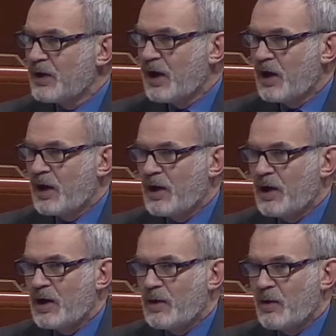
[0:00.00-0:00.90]
uh,
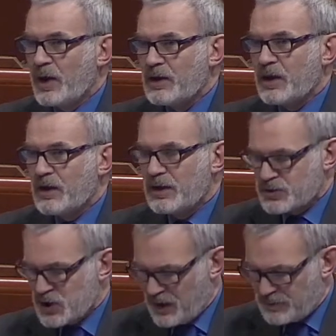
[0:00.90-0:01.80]
uh in
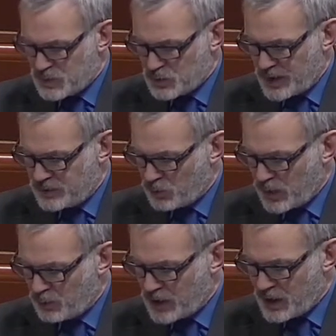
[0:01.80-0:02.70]
times when,
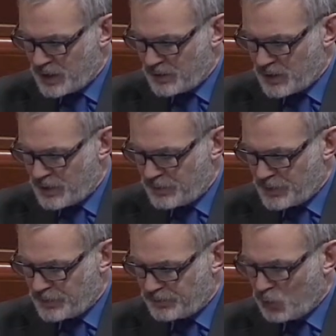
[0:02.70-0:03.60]
when we are uh,
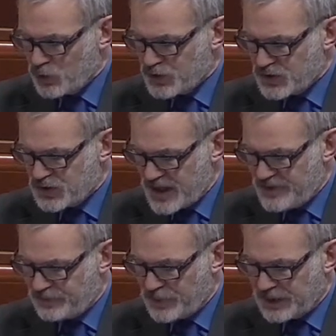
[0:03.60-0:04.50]
forced to
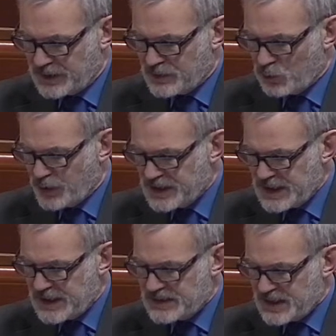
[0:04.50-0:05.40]
save money, that we
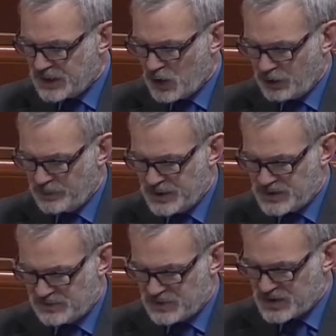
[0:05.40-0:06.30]
need
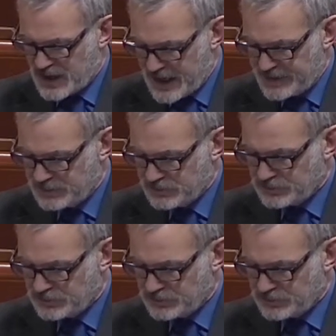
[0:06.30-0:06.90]
economies of scale.